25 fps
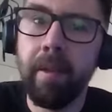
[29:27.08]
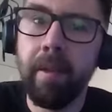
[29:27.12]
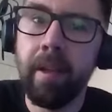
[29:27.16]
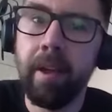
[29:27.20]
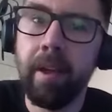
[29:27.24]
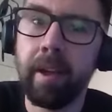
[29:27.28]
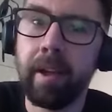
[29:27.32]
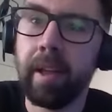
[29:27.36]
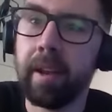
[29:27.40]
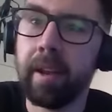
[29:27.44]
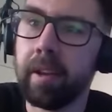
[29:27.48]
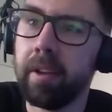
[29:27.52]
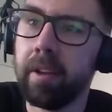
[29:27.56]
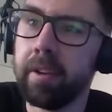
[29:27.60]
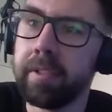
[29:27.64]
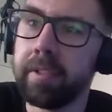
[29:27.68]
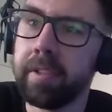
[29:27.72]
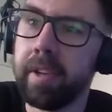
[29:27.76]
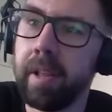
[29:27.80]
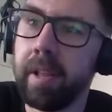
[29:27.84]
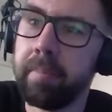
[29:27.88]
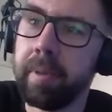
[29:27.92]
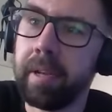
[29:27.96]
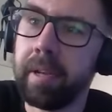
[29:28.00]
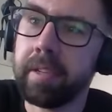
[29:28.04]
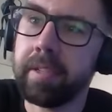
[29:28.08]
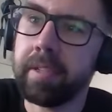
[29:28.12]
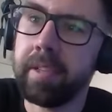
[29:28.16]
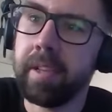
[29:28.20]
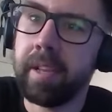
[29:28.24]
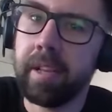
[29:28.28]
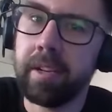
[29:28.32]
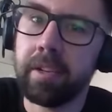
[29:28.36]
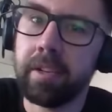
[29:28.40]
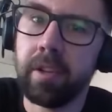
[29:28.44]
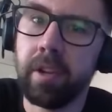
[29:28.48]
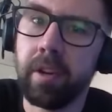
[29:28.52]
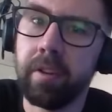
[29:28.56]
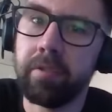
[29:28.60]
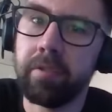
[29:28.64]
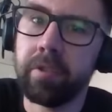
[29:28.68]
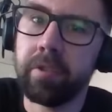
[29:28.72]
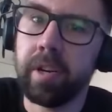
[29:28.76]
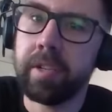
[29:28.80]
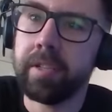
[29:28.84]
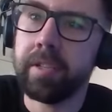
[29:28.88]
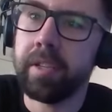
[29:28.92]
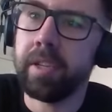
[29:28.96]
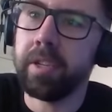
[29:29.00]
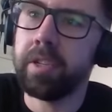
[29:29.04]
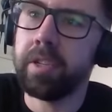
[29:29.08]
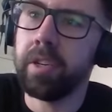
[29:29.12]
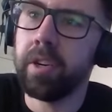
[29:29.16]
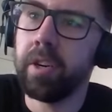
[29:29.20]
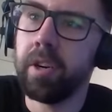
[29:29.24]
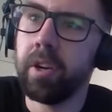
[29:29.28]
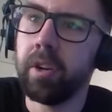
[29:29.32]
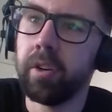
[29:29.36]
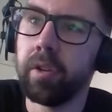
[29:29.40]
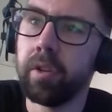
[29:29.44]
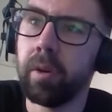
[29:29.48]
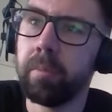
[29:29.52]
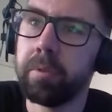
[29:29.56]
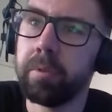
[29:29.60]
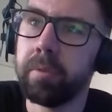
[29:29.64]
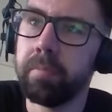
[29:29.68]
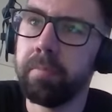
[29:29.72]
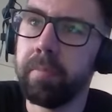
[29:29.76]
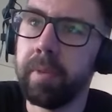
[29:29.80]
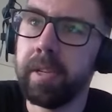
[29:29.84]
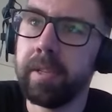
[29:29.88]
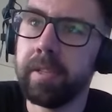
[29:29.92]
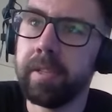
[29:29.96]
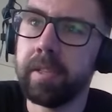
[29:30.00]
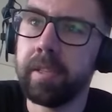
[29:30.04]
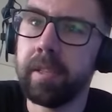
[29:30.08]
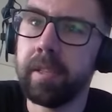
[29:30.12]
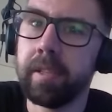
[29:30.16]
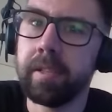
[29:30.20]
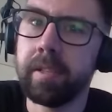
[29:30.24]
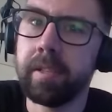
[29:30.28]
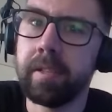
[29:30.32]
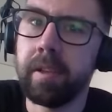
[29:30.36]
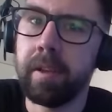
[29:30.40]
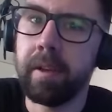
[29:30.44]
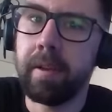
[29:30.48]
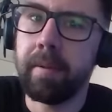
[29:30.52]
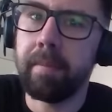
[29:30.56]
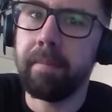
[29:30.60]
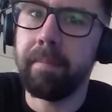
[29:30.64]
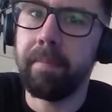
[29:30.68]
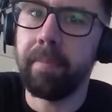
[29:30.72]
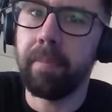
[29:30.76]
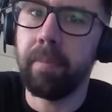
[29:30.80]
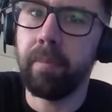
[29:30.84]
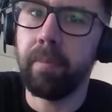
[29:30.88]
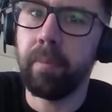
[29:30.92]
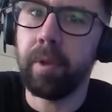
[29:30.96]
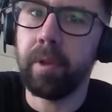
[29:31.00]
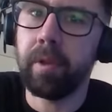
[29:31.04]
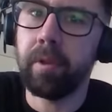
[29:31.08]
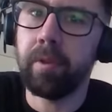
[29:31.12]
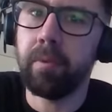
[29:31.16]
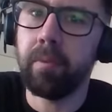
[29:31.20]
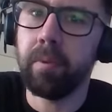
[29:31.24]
again, kind of that, back to that kind of transition and adoption piece that um, we,